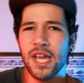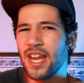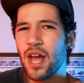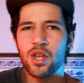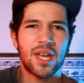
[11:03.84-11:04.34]

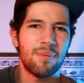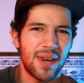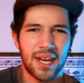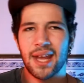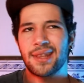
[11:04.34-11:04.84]
And now you can
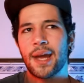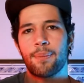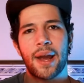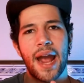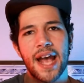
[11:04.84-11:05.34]
mitigate
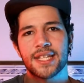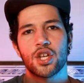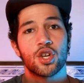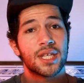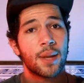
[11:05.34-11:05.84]
that by
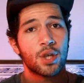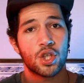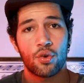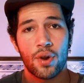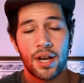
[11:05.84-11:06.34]
asking your subject
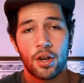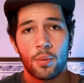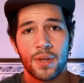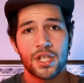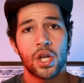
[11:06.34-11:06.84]
to run a little
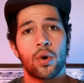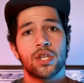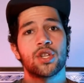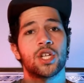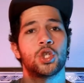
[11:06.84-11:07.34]
bit slower
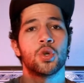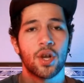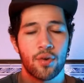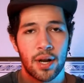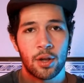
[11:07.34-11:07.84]
so that you
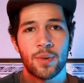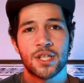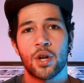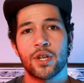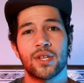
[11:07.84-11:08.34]
can run a little bit slower,